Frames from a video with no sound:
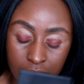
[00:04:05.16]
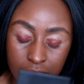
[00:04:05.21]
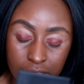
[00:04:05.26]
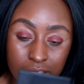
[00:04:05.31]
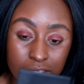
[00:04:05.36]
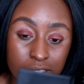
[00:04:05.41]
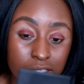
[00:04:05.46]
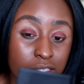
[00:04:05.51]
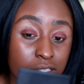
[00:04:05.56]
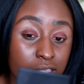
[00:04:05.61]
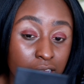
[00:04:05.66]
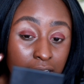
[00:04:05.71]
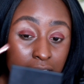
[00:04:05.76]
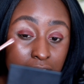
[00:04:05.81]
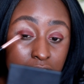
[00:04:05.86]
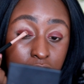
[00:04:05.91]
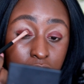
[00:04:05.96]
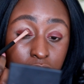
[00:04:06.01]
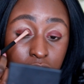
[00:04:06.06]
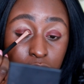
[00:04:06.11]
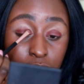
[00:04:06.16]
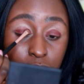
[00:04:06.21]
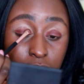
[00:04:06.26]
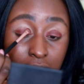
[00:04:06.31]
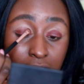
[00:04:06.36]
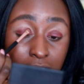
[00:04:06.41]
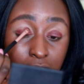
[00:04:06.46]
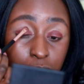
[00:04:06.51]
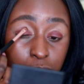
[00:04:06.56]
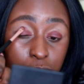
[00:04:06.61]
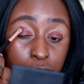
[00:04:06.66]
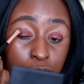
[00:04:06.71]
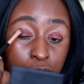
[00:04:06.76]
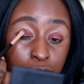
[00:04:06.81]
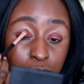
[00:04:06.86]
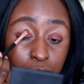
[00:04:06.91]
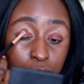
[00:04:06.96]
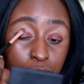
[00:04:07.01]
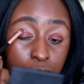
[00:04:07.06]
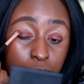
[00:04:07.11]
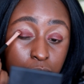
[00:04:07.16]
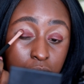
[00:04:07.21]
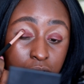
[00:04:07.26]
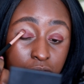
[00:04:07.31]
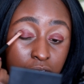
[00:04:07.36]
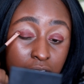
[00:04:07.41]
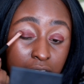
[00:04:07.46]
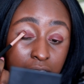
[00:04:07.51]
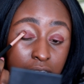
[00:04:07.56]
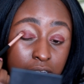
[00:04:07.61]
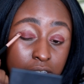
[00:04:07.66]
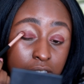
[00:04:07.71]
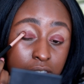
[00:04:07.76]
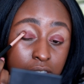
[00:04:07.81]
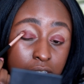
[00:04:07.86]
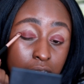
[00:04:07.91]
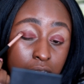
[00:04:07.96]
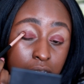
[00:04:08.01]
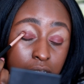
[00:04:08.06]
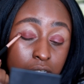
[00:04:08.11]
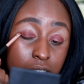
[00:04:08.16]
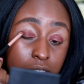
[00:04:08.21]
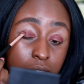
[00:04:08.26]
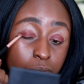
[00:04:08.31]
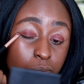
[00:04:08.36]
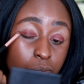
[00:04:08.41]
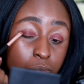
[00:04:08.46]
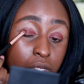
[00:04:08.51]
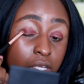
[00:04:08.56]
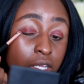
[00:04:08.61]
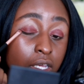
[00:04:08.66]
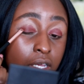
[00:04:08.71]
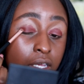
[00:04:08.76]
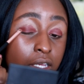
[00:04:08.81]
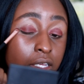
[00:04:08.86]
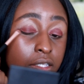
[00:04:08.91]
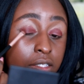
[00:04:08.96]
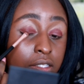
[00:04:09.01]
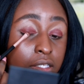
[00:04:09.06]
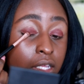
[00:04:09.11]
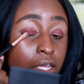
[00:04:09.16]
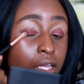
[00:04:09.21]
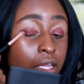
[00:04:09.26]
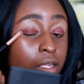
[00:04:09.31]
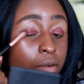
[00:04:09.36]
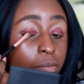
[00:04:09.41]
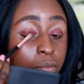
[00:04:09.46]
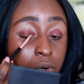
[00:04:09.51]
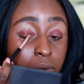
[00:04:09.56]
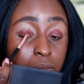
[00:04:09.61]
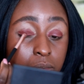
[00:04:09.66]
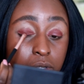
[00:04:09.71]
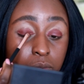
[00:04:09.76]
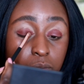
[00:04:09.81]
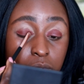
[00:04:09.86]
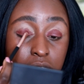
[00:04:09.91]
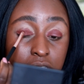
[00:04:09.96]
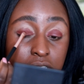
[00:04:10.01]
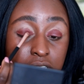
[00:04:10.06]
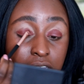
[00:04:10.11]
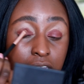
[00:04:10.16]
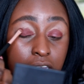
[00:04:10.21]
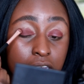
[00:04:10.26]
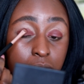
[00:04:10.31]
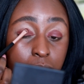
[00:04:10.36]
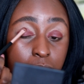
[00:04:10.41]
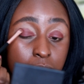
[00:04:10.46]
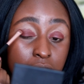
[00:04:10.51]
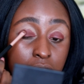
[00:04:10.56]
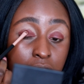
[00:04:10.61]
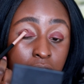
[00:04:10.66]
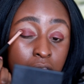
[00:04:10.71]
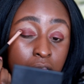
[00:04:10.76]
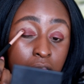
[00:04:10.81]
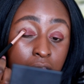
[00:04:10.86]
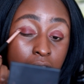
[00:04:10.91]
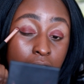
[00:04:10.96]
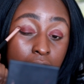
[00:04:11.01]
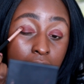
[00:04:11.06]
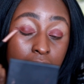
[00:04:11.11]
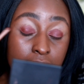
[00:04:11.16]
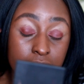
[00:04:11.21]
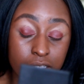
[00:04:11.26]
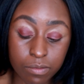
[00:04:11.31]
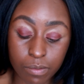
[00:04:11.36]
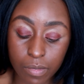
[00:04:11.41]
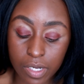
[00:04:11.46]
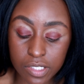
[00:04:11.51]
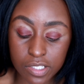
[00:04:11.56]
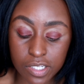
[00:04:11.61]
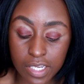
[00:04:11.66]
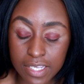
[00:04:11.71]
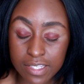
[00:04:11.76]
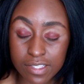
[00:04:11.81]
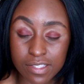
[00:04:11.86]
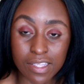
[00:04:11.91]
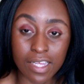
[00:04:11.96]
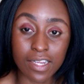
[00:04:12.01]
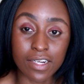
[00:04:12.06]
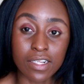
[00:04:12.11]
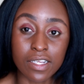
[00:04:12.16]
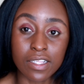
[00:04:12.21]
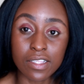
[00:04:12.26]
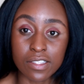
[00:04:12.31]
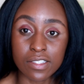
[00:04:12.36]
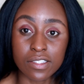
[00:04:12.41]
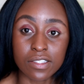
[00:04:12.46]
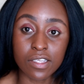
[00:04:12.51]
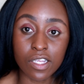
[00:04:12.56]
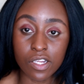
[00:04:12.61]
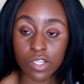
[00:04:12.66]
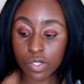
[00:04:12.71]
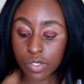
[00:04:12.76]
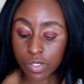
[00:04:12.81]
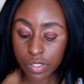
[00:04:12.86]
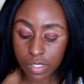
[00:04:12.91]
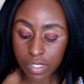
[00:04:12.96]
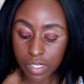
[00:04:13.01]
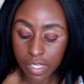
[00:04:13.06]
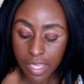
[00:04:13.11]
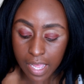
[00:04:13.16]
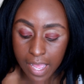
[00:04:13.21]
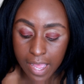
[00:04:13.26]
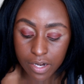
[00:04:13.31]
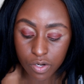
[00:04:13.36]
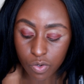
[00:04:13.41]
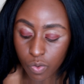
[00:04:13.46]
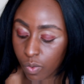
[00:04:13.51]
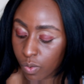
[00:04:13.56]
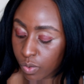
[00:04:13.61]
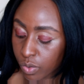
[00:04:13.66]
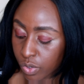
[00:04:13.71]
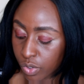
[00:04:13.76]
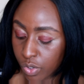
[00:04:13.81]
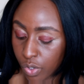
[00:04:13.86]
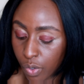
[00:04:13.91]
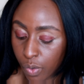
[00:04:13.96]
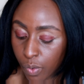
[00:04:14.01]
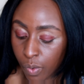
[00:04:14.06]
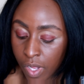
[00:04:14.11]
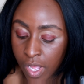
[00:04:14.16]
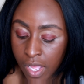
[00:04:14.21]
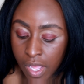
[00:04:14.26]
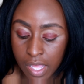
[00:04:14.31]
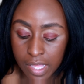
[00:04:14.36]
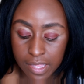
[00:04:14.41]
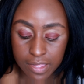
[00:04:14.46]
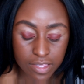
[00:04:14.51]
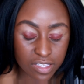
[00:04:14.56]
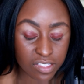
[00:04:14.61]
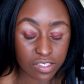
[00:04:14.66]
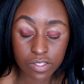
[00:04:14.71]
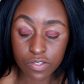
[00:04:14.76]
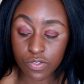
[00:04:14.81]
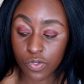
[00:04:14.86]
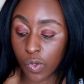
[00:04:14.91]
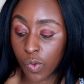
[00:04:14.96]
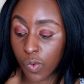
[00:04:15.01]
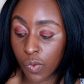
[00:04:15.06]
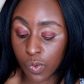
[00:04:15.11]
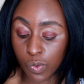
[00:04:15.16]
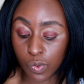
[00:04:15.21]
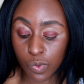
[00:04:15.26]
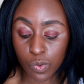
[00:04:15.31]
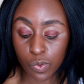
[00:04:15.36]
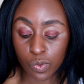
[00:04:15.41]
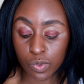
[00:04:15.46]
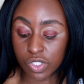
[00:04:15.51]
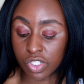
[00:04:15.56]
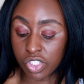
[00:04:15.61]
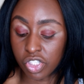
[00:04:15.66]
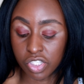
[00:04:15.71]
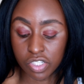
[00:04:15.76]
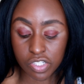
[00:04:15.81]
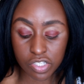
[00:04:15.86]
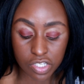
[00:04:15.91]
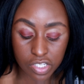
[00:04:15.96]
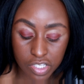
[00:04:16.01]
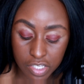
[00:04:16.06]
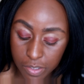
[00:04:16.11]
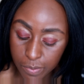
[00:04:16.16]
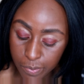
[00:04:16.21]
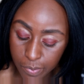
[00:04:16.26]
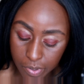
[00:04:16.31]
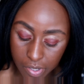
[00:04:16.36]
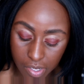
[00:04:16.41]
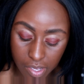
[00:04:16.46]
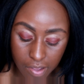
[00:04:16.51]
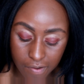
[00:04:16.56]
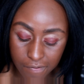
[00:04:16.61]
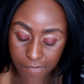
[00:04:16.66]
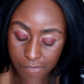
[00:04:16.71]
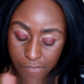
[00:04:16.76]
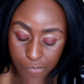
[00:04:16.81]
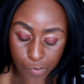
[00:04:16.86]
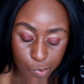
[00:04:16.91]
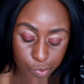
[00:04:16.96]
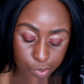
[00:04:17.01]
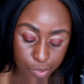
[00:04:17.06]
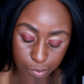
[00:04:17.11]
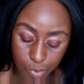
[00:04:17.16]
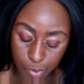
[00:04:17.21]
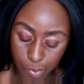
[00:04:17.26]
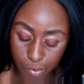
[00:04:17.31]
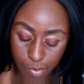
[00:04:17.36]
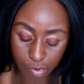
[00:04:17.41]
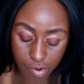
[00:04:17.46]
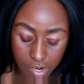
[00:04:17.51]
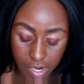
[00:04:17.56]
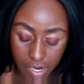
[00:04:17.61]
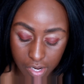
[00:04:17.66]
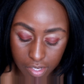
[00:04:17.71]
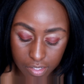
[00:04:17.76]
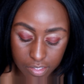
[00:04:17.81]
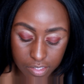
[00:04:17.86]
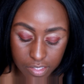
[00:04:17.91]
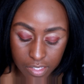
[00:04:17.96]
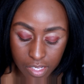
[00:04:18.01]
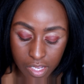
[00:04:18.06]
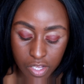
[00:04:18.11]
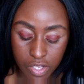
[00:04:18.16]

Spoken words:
This is the kind of look I would do if I had a date, because it probably wouldn't take me as much as that glitter look. And also this is all cheap, affordable products.